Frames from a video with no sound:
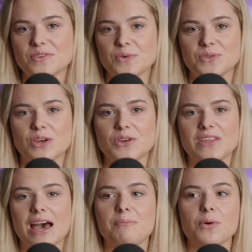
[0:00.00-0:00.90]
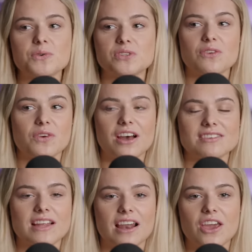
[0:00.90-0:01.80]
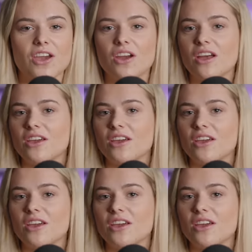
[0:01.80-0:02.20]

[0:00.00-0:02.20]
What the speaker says: also do that. But also if your gut's telling you,